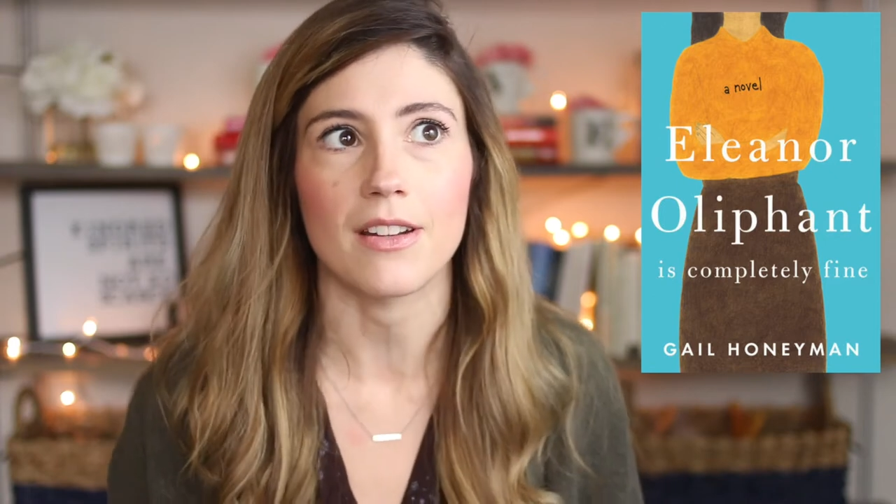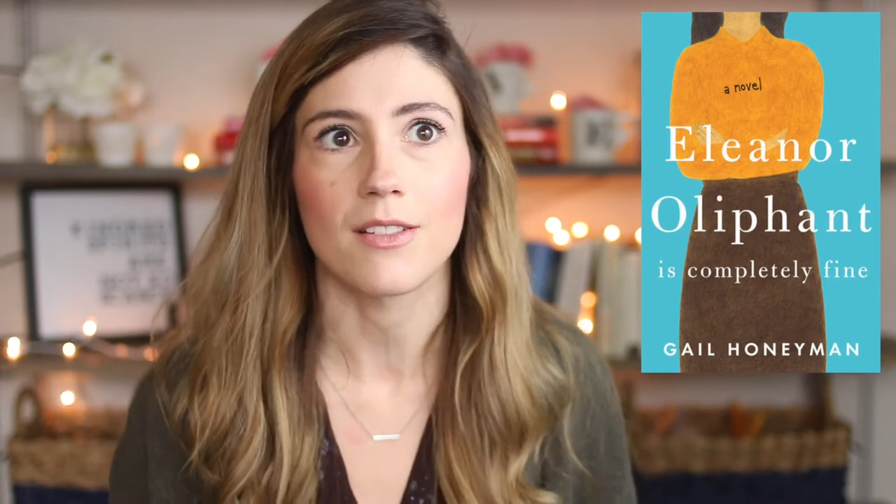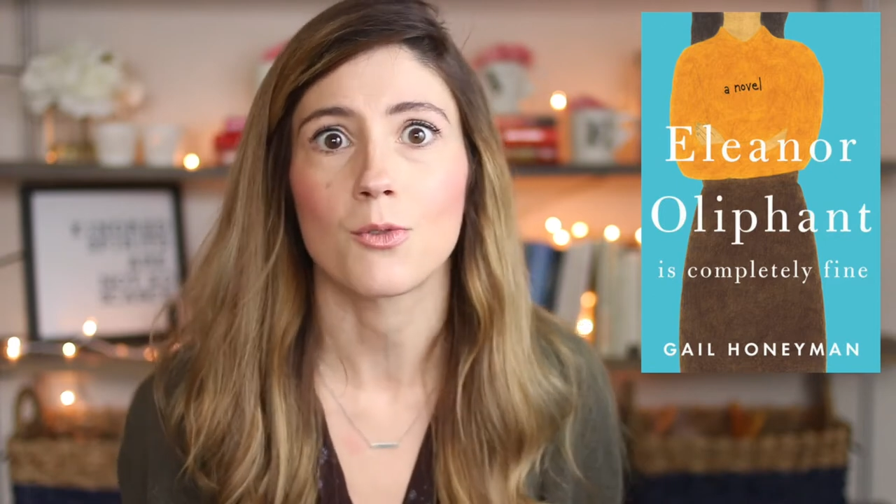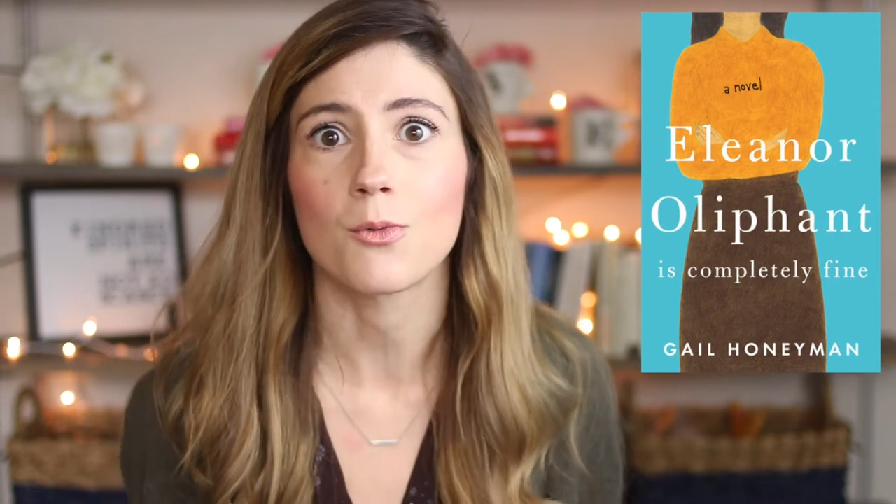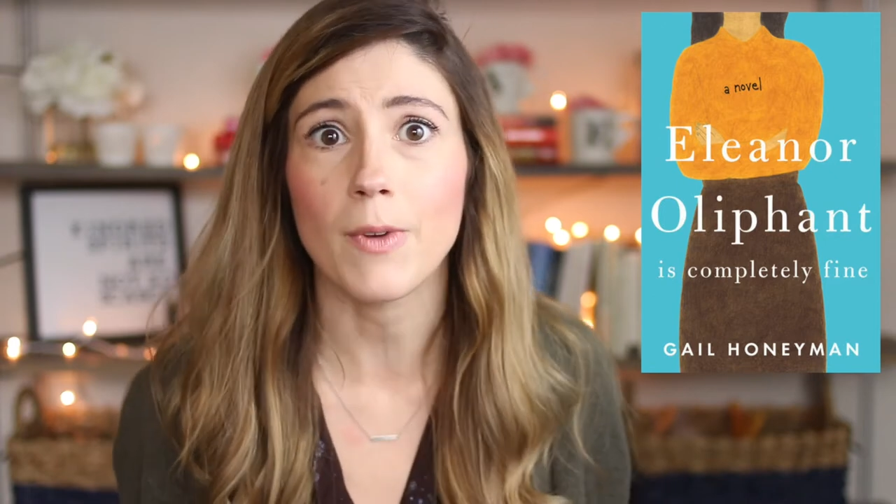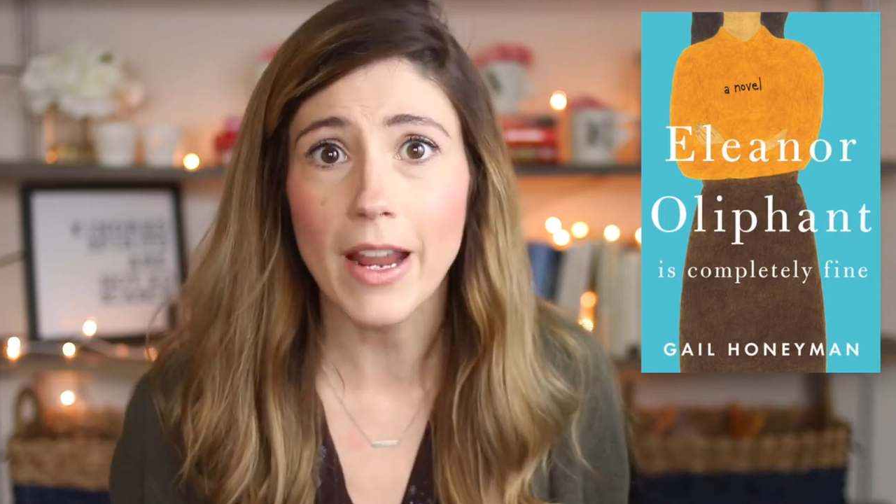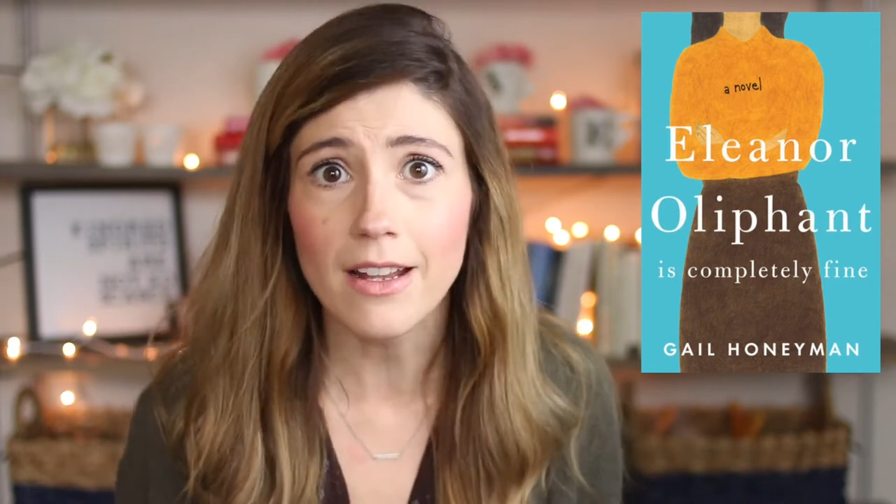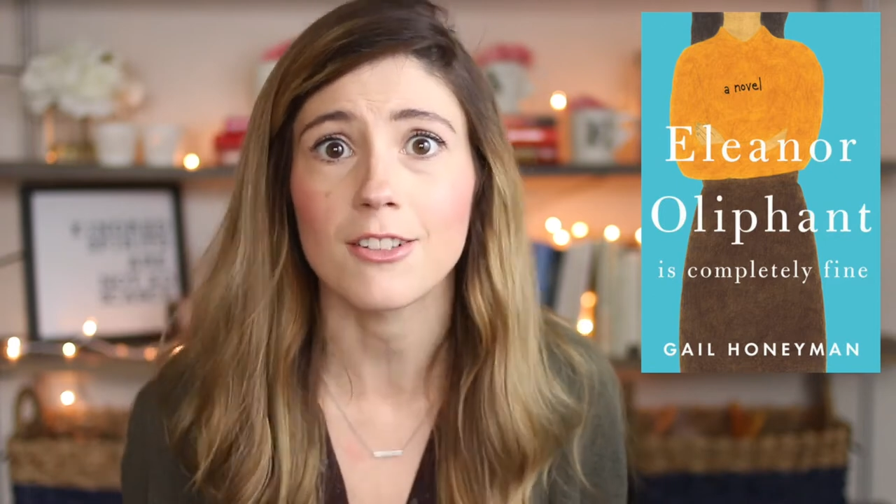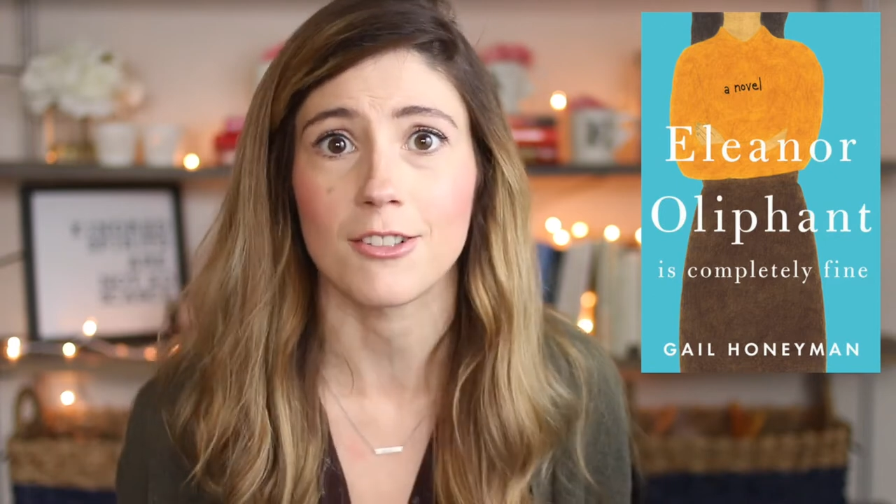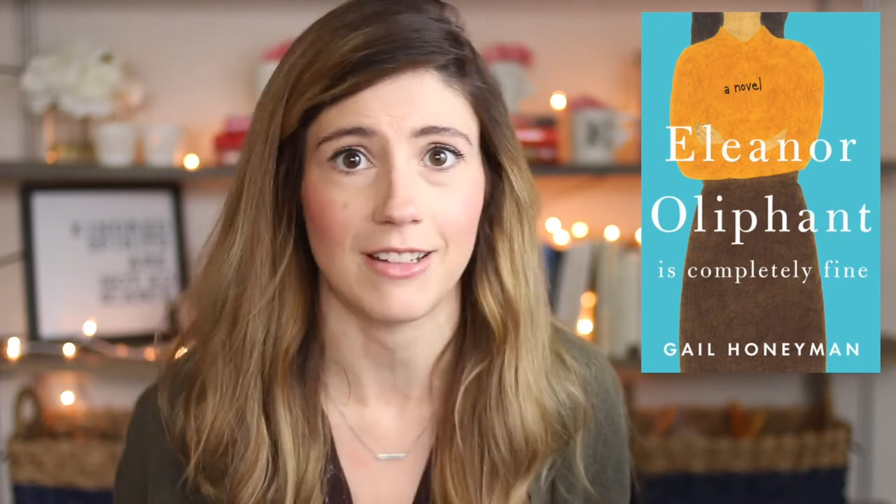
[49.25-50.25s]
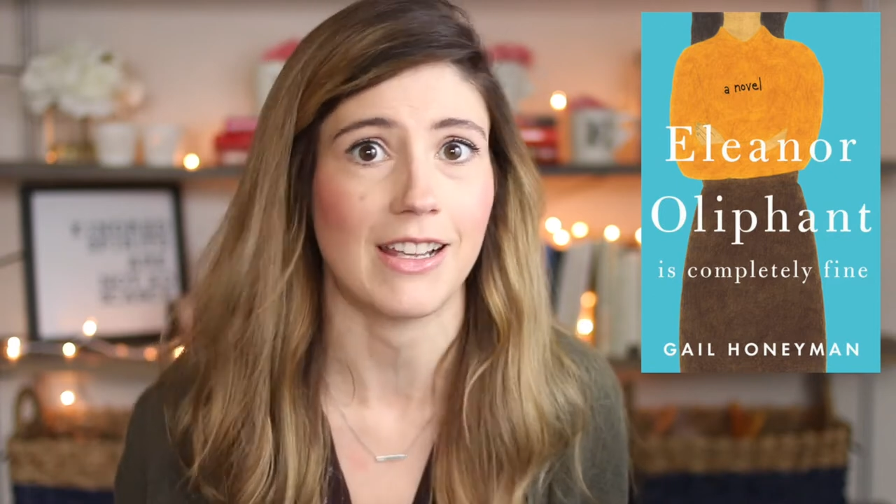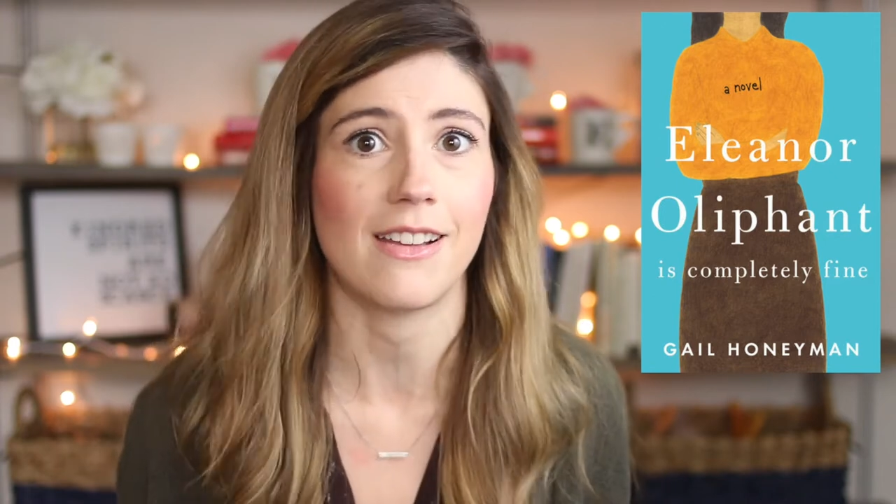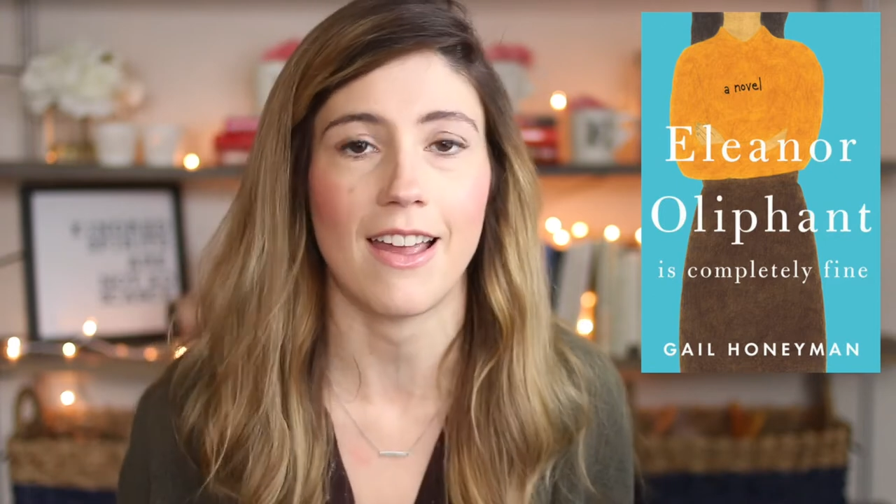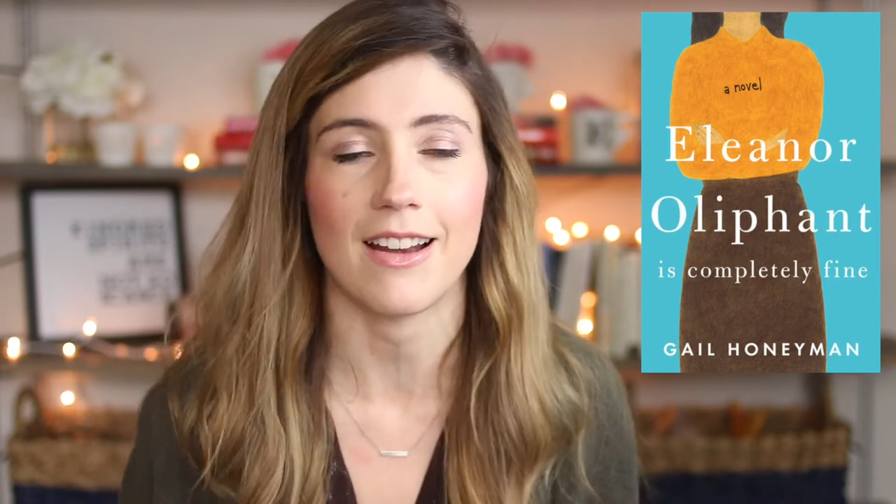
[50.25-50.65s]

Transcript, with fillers: it regularly,